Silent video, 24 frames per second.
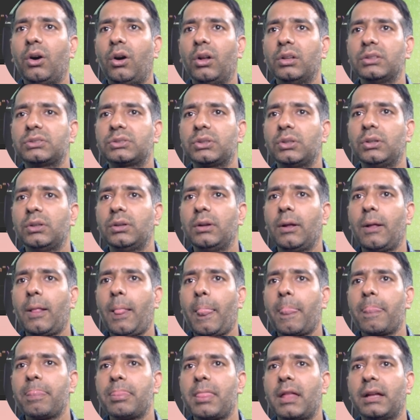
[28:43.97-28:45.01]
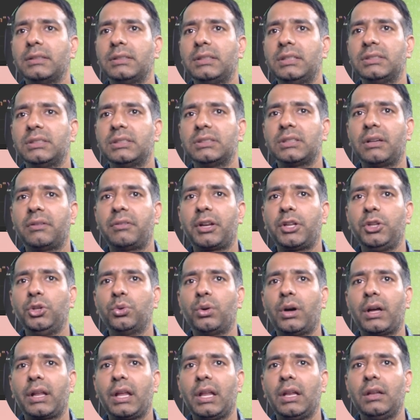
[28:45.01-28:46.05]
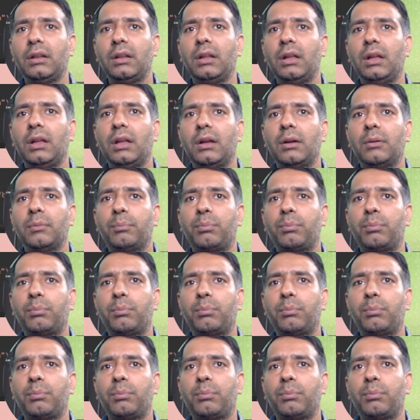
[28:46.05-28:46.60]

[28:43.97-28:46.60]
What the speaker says: Also, this is our URL.